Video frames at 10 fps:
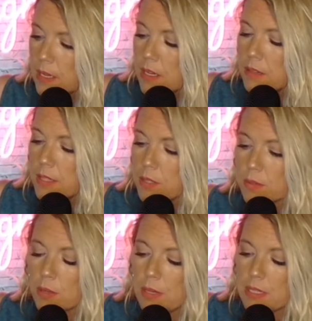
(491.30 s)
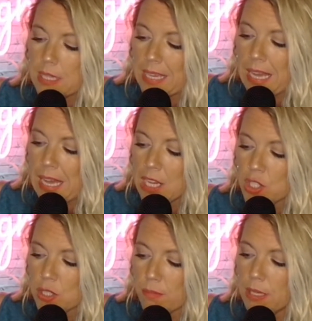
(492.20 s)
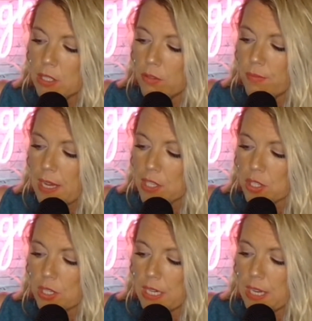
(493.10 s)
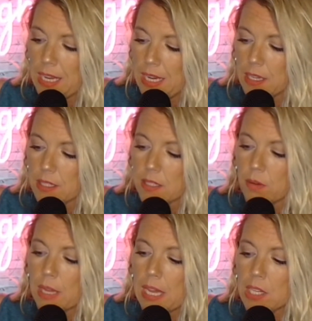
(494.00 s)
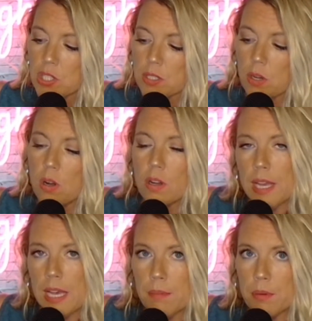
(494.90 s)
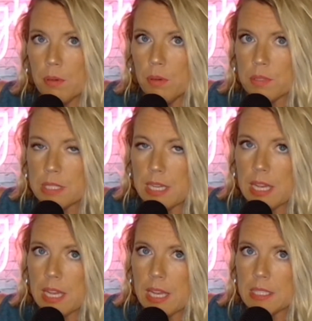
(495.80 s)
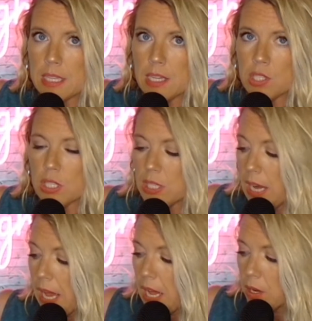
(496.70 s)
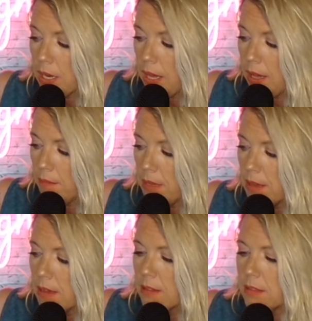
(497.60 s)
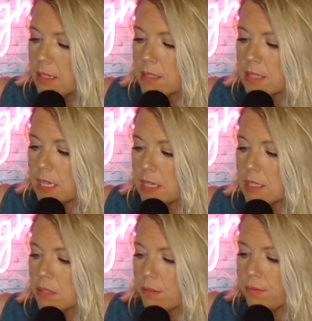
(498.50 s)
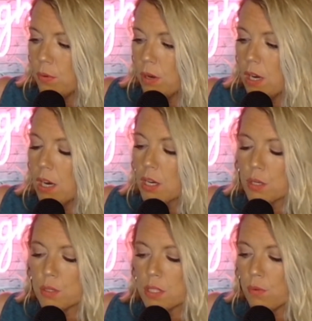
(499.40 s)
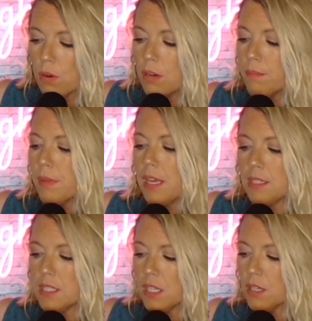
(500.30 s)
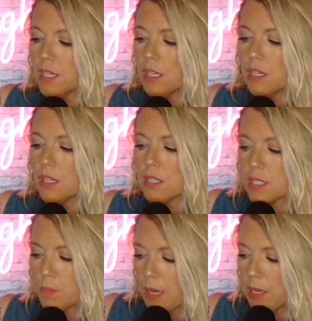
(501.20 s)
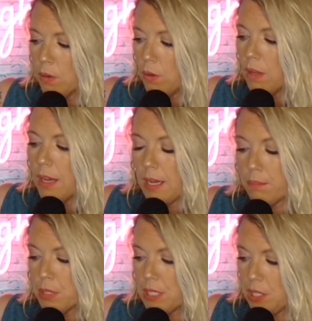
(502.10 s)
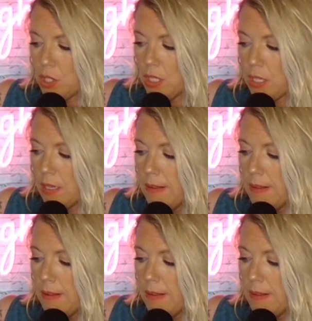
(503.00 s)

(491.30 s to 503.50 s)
This was known as the Cash Manufacturing Inc. So Cash is all capital, CASH. It's an acronym that stands for cruciform anterior spinal hypertension.